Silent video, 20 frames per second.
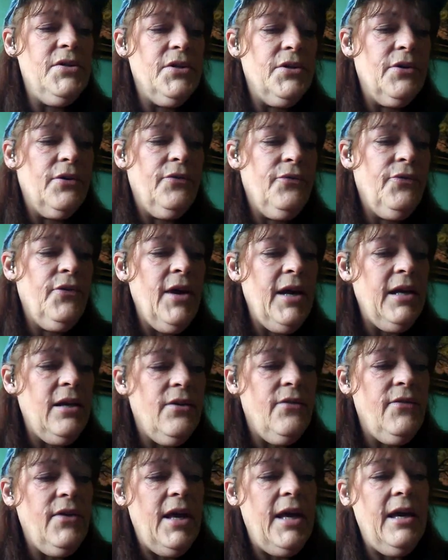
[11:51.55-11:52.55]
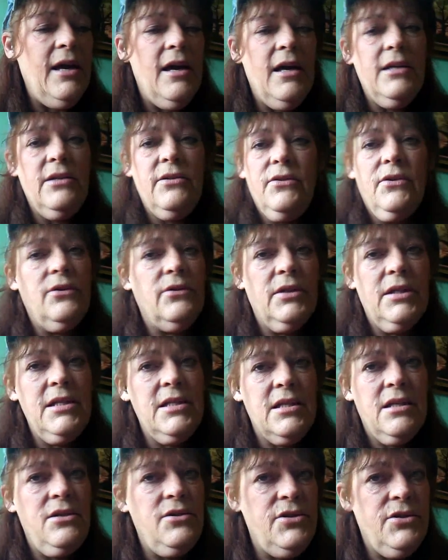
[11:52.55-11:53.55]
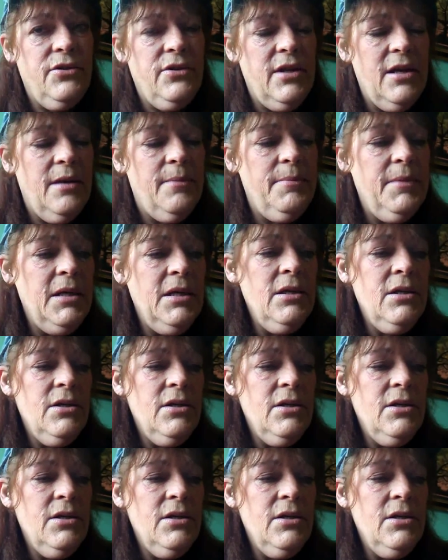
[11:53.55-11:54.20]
that are afraid of A Is don't listen to them,